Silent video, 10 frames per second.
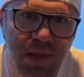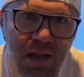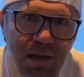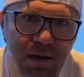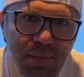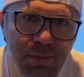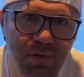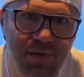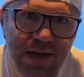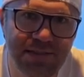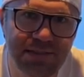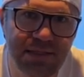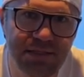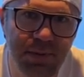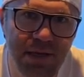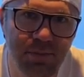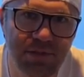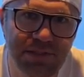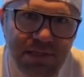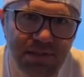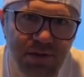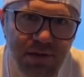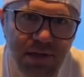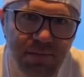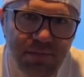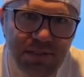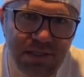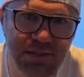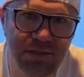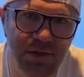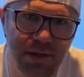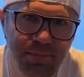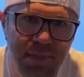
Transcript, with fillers: A lot of people have asked, 6 p.m. or 6.30? 6.30.